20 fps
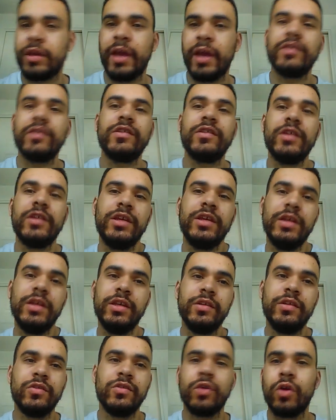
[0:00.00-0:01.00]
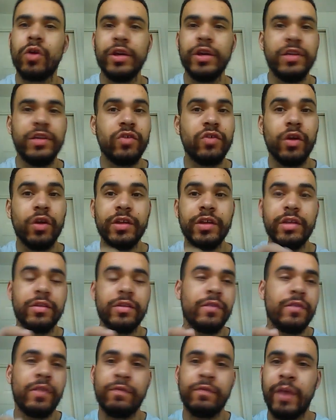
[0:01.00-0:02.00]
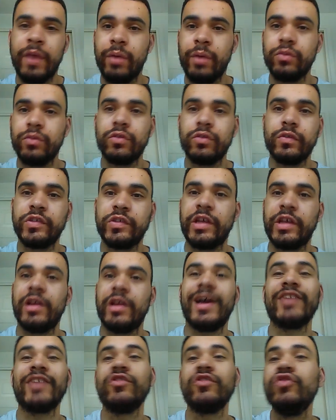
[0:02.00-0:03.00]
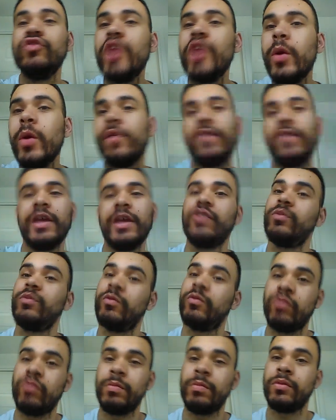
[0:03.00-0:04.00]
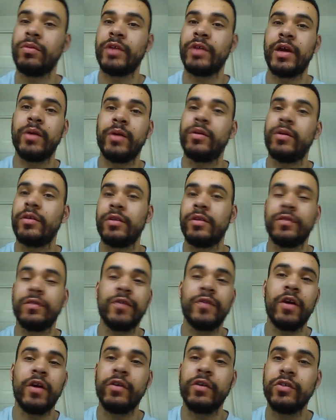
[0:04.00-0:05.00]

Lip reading: He's got the founder of Stellar has no affiliation with Ripple now, as far as